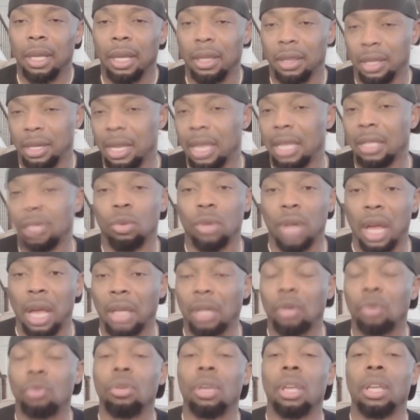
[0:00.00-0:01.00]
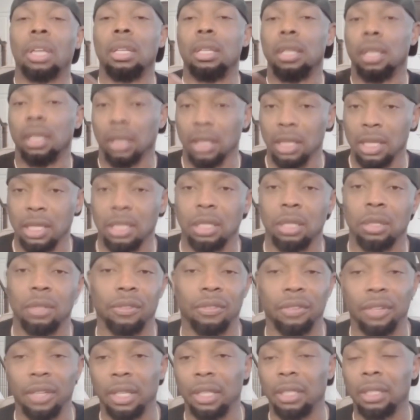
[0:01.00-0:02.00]
And then that's when I created Elite
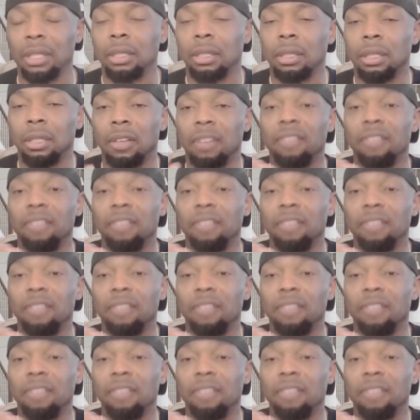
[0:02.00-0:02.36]
SEAL Fit.